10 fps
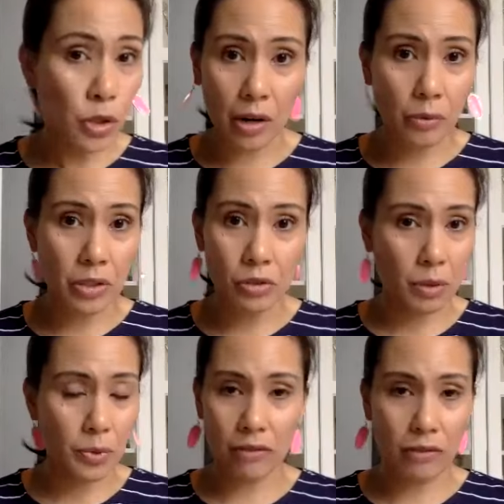I read
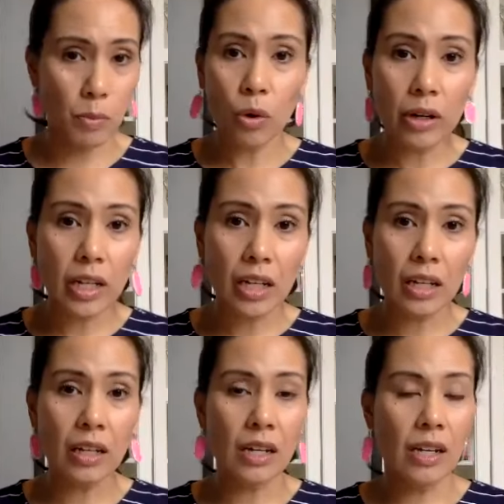scripture every
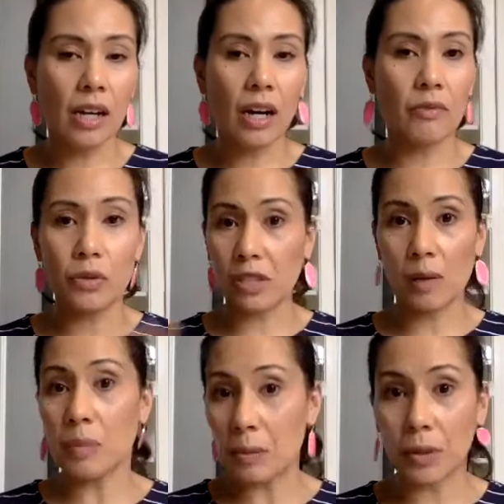morning. For some
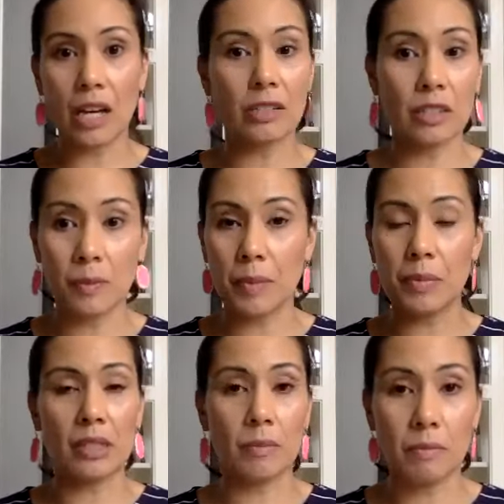people, that just might be
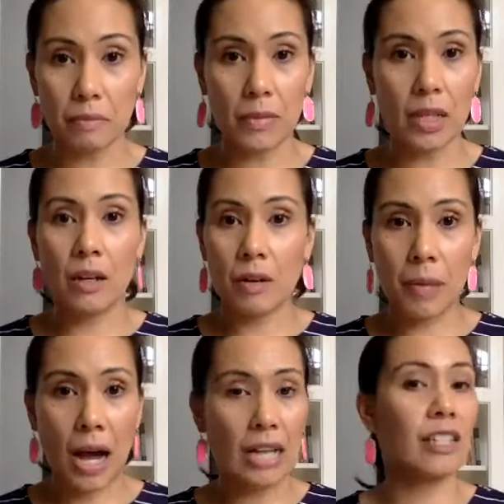some
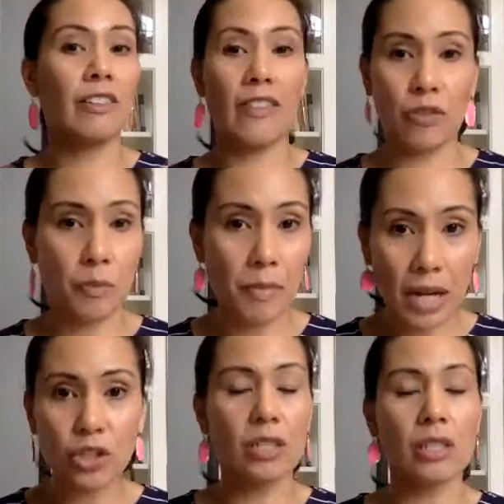positive
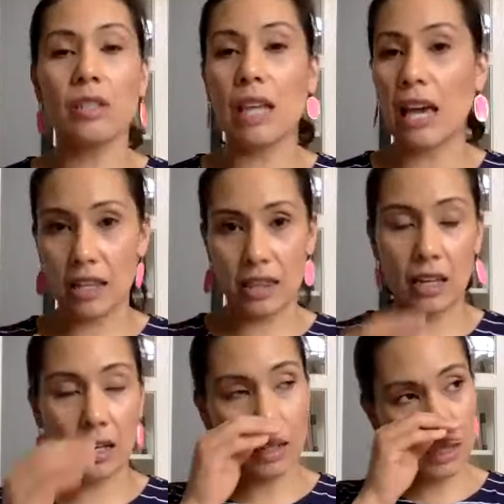affirmations,
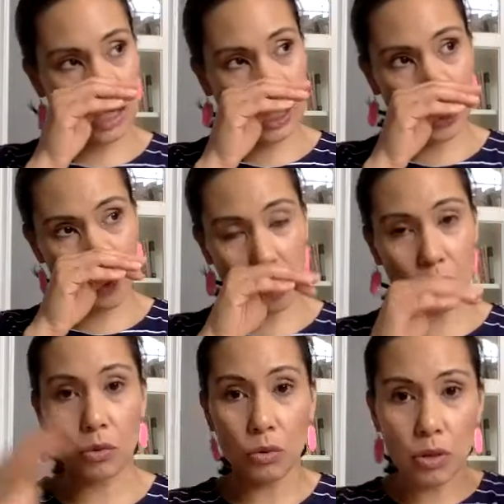anything to keep
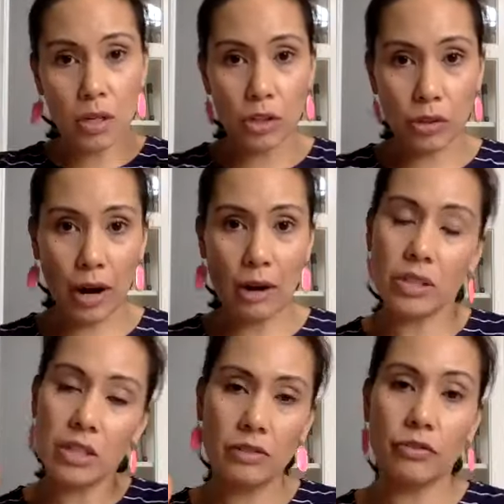you
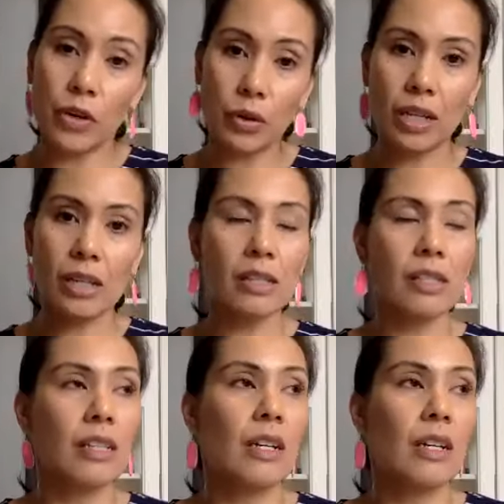grounded and focused.